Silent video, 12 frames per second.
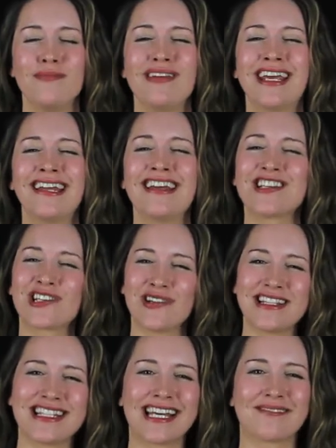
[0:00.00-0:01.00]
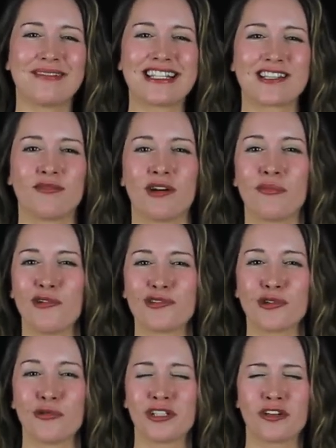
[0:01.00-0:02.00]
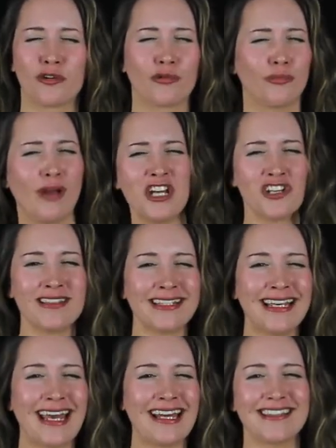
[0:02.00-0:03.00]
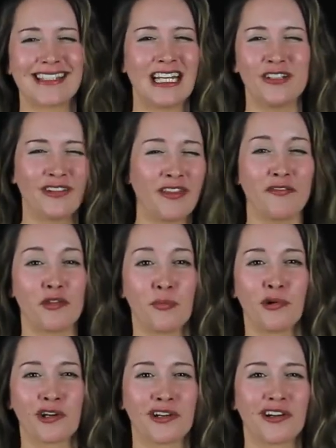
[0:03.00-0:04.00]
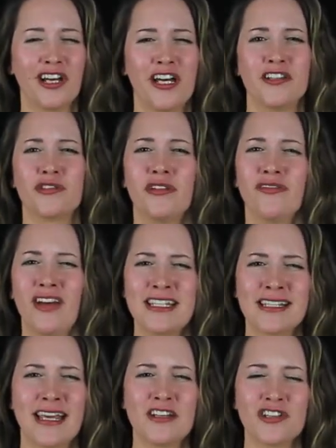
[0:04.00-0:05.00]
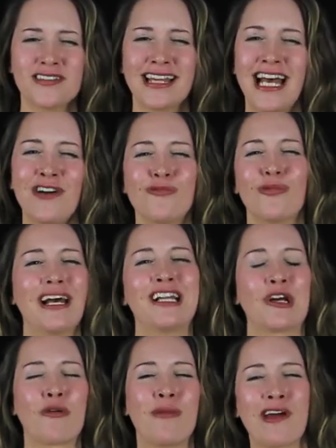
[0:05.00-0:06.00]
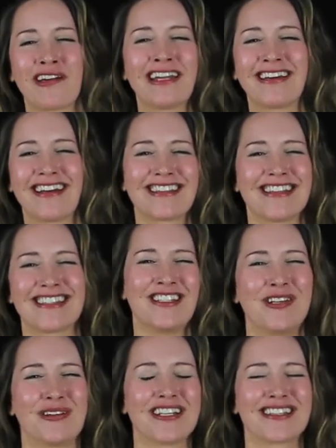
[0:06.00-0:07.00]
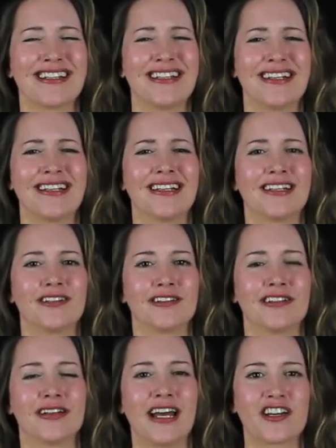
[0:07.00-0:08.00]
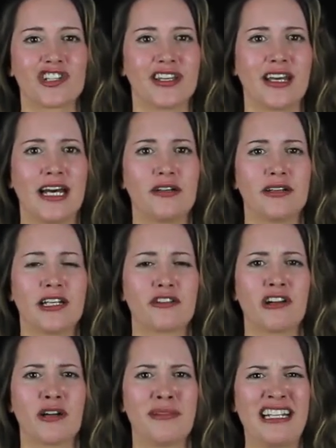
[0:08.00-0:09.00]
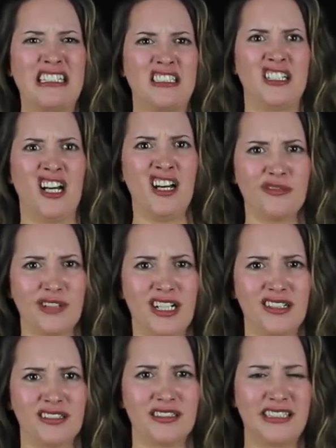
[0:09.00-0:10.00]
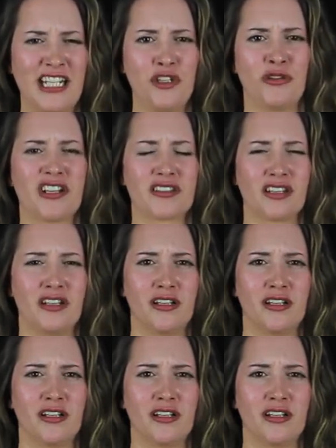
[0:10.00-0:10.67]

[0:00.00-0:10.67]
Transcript: began as short segments where Mercer would courageously head south of the border to investigate just how well our American cousins knew us. Or actually how incredibly not well they knew us.